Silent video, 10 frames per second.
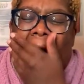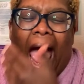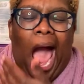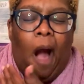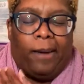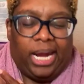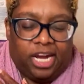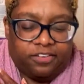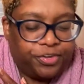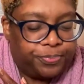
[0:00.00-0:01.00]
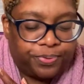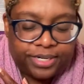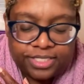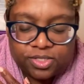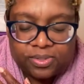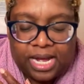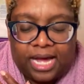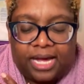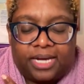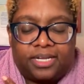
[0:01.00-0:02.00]
And we give you praise, oh
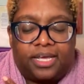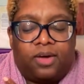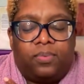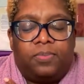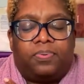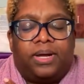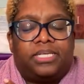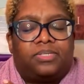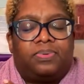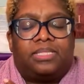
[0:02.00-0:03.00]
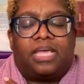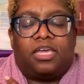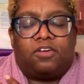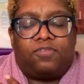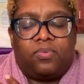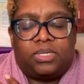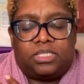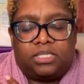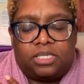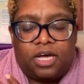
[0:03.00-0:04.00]
God. And we praise and we thank you for what
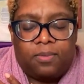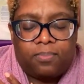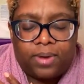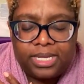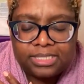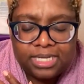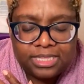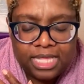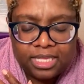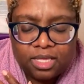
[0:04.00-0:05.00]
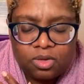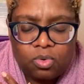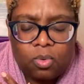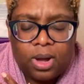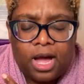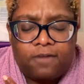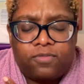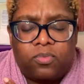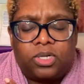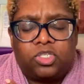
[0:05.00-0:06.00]
you've done. Praising and thanking you, oh God, for
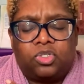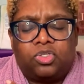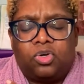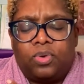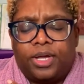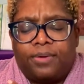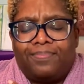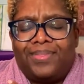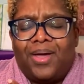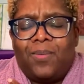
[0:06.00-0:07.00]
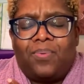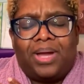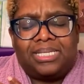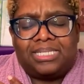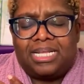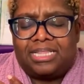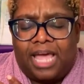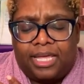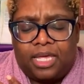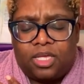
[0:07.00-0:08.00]
what you're doing. Praising and
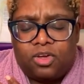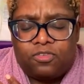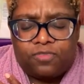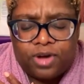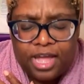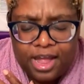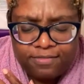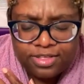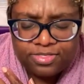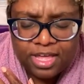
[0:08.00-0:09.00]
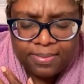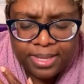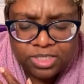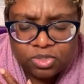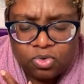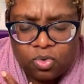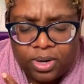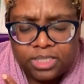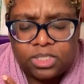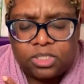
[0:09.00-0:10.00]
thanking you for everything that you're
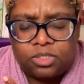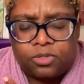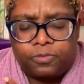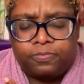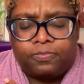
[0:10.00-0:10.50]
going to do.